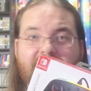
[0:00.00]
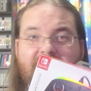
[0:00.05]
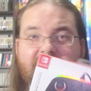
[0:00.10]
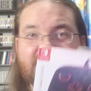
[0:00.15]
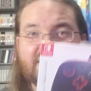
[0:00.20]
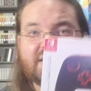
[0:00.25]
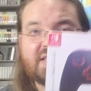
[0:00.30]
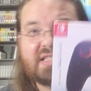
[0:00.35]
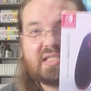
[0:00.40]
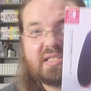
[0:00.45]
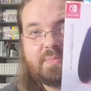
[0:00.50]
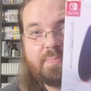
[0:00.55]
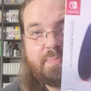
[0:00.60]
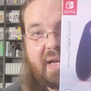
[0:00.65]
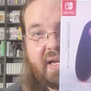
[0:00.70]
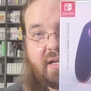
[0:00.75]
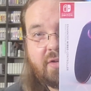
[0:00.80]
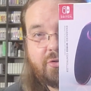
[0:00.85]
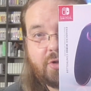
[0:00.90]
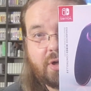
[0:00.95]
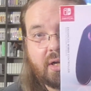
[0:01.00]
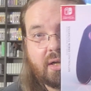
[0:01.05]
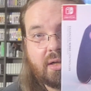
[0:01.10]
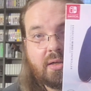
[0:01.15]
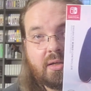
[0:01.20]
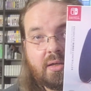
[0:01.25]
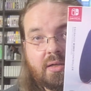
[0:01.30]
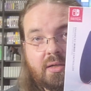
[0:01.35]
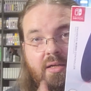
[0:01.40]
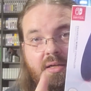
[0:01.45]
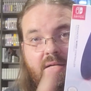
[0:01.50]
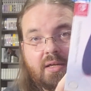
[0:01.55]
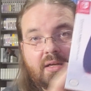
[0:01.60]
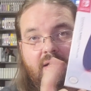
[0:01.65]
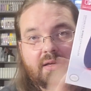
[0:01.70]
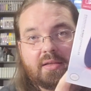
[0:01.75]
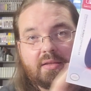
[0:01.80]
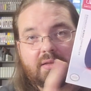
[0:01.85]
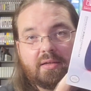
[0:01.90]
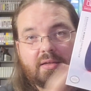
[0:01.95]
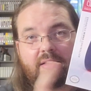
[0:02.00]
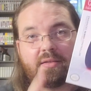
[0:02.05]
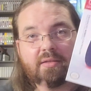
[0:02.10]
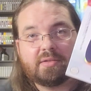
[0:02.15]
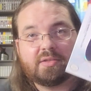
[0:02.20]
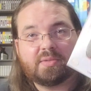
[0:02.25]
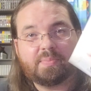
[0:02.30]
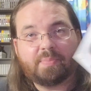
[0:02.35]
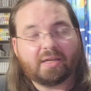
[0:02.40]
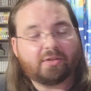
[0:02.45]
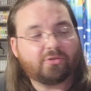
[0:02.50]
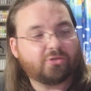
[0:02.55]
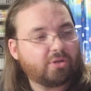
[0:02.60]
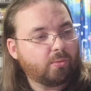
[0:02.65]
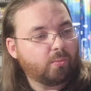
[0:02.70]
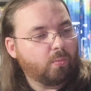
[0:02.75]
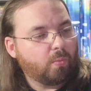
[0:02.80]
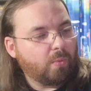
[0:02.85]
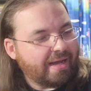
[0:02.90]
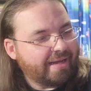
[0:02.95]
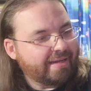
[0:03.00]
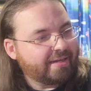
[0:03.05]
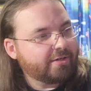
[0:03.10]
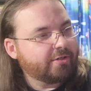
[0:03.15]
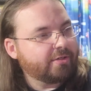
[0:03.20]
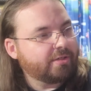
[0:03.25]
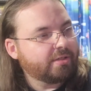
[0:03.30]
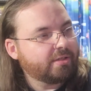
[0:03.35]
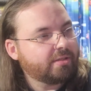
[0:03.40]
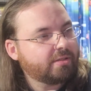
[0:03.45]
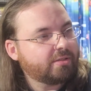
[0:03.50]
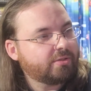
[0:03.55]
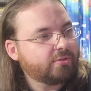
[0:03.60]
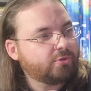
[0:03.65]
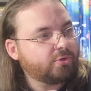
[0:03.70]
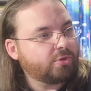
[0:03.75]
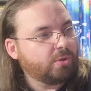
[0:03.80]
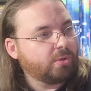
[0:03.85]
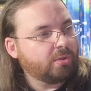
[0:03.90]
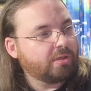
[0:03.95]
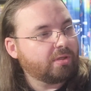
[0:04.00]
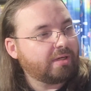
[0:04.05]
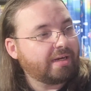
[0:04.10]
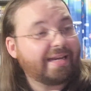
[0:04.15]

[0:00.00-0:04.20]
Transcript: Spectra. The Spectra wired controller,